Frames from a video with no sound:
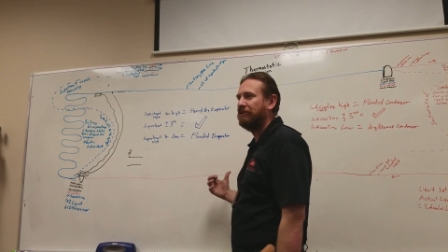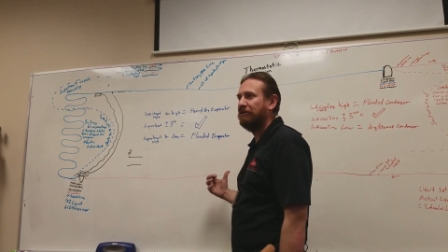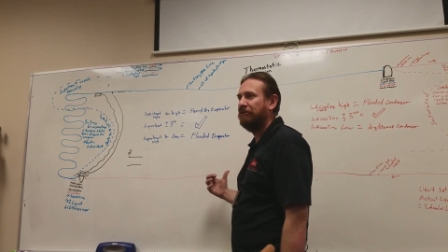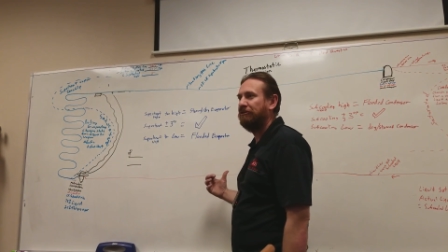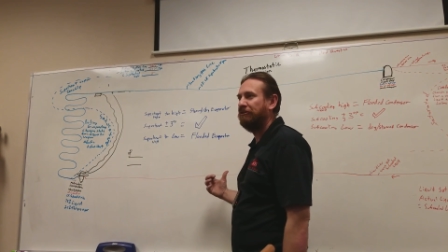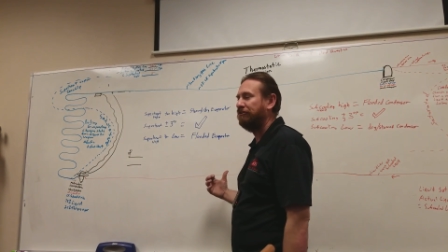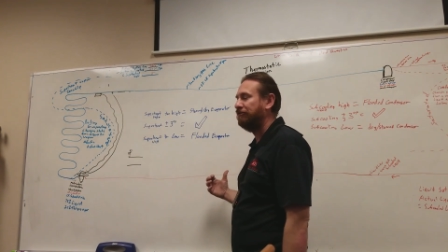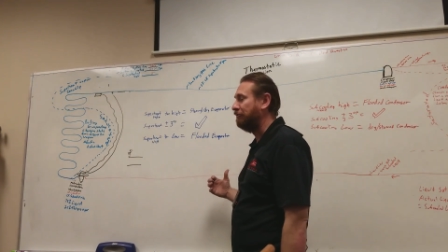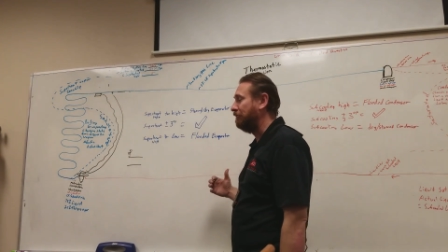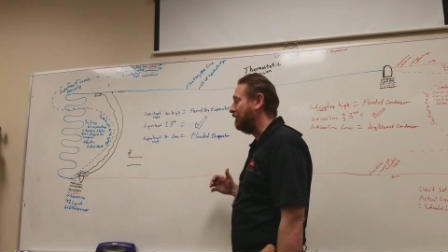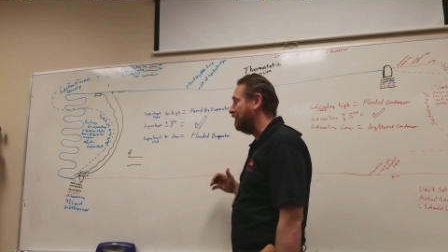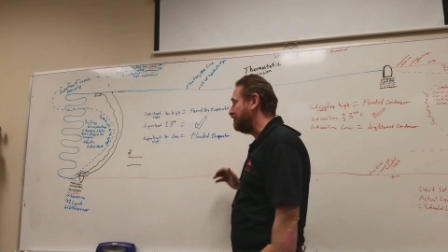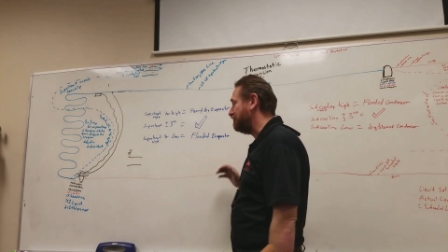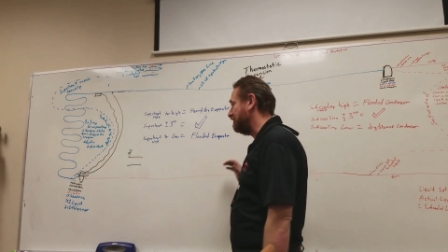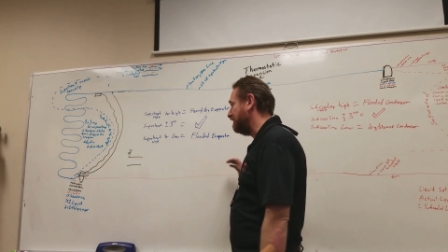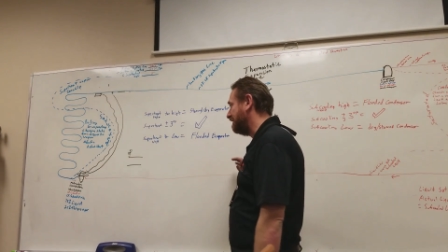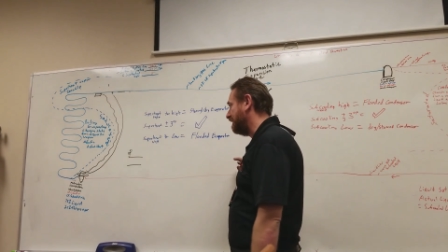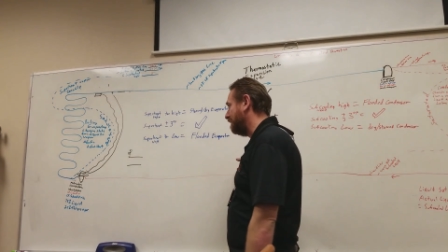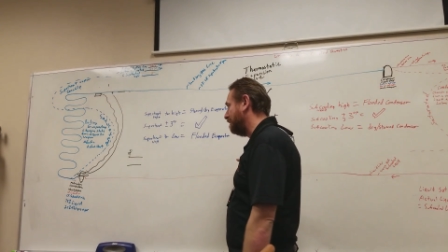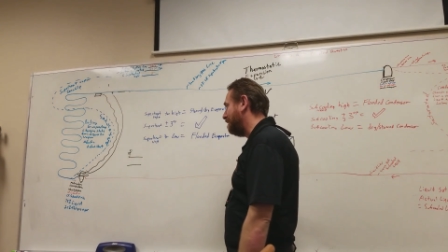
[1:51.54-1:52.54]
It can only do so much.
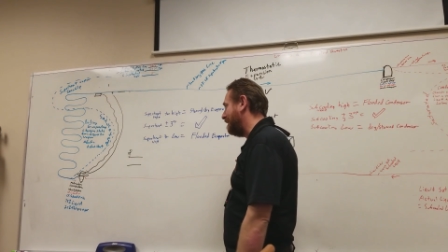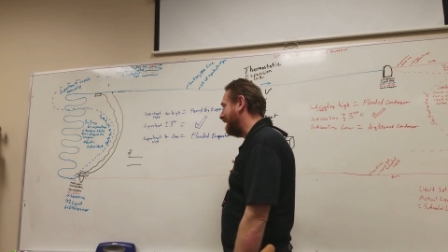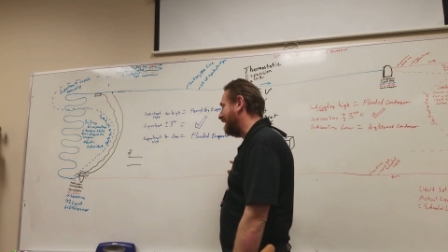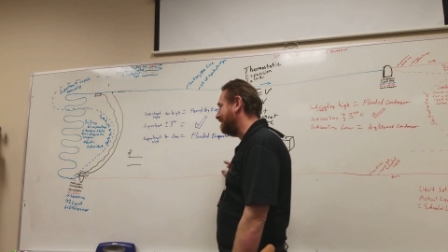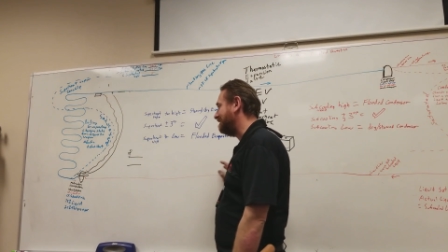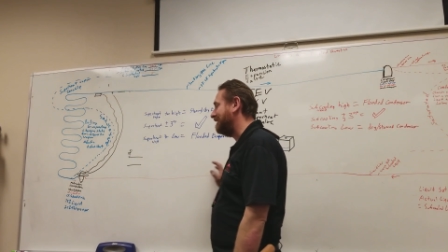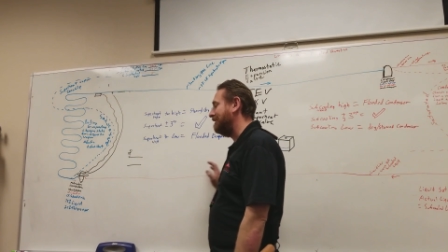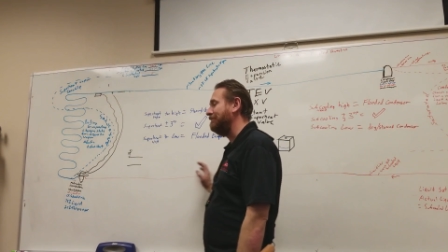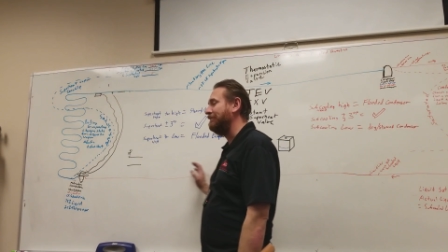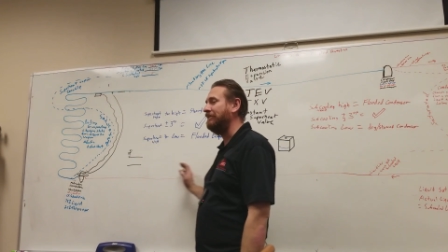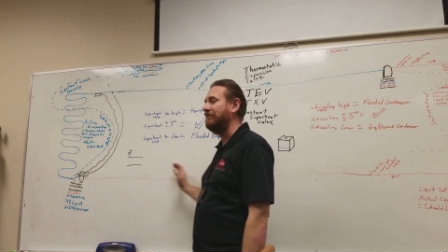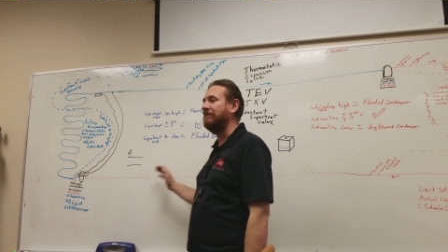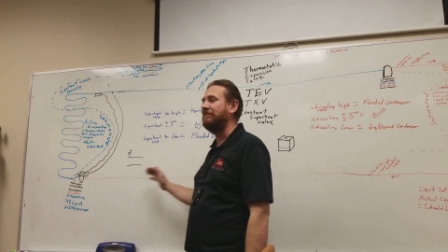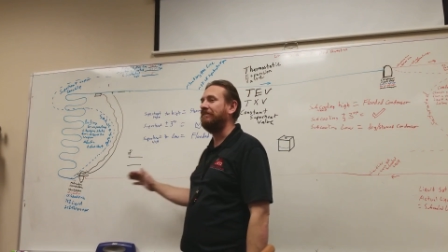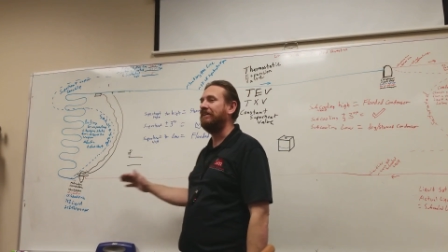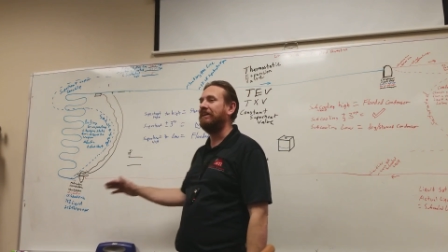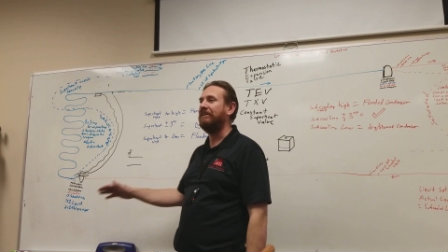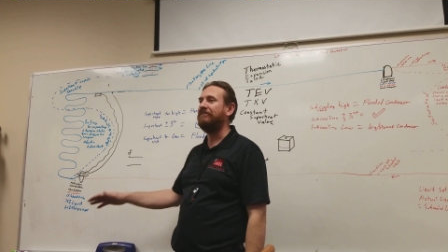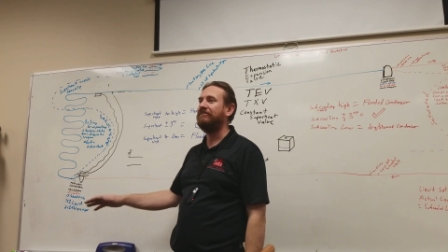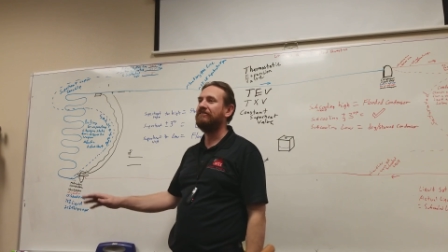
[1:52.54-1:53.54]
Anything past that metering
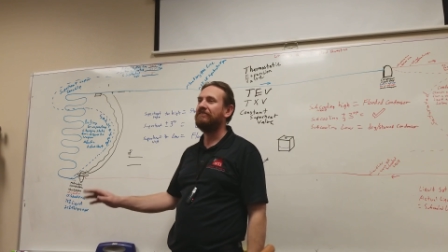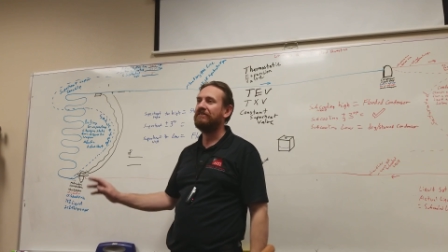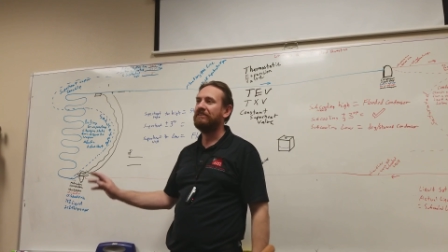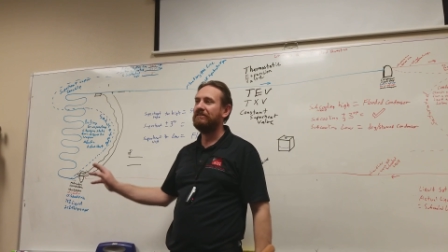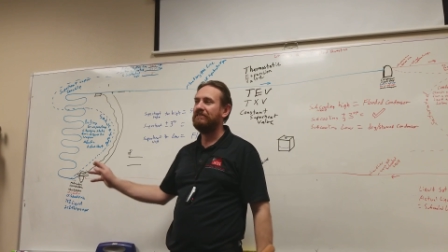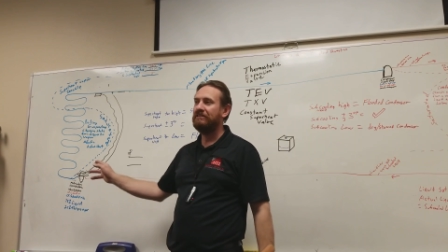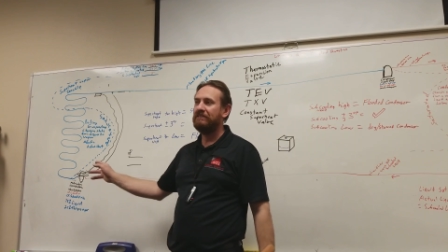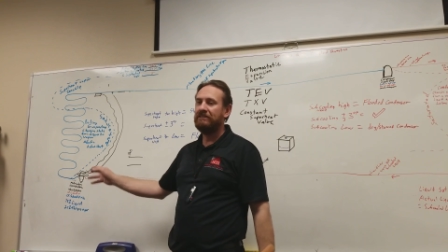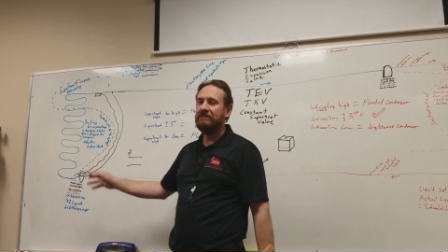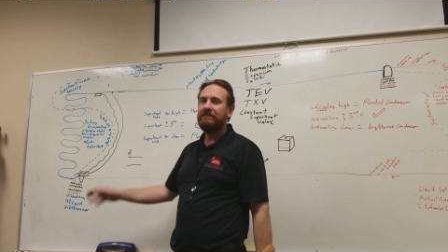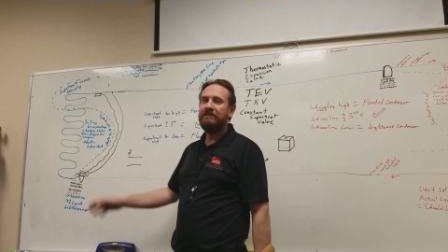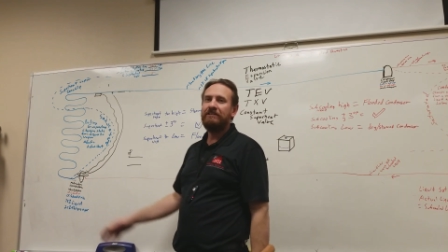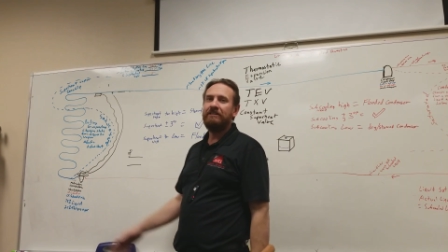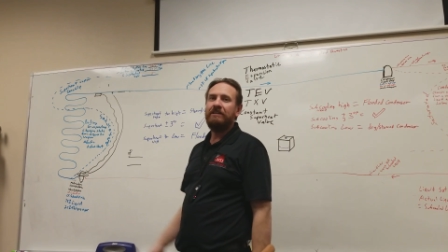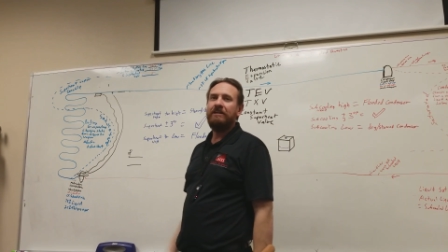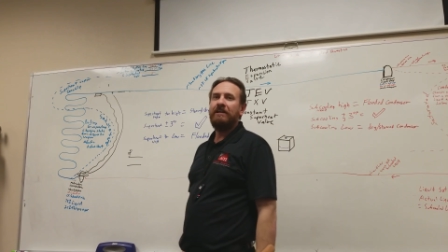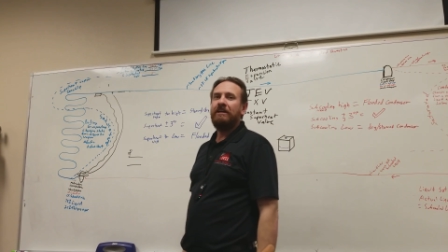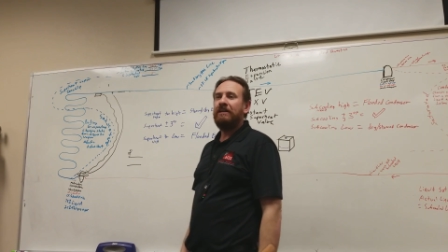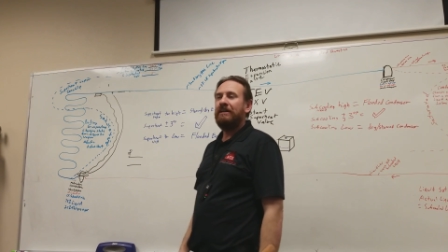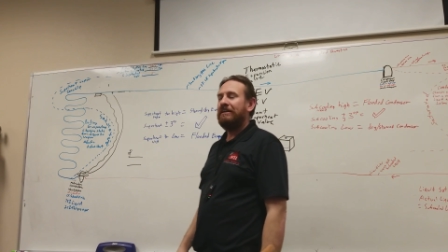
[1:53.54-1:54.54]
device.
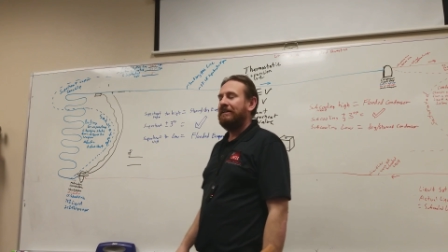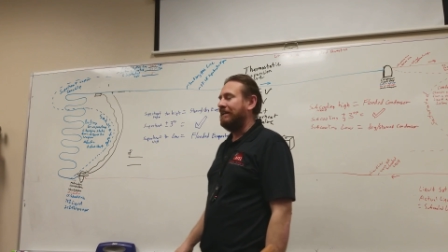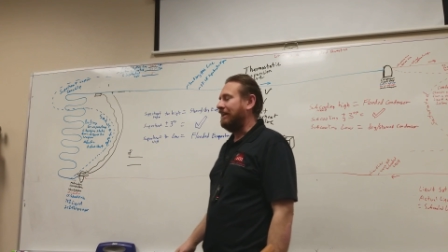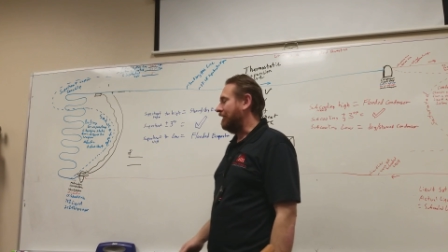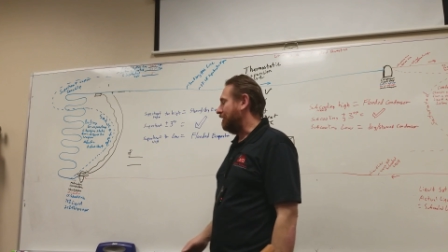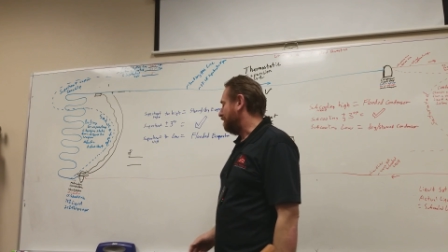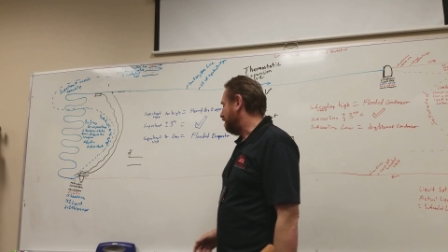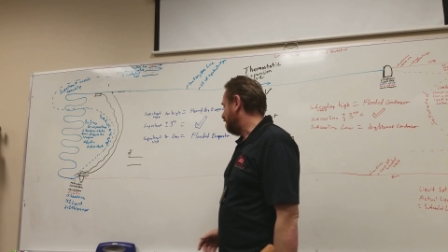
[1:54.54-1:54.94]
Now,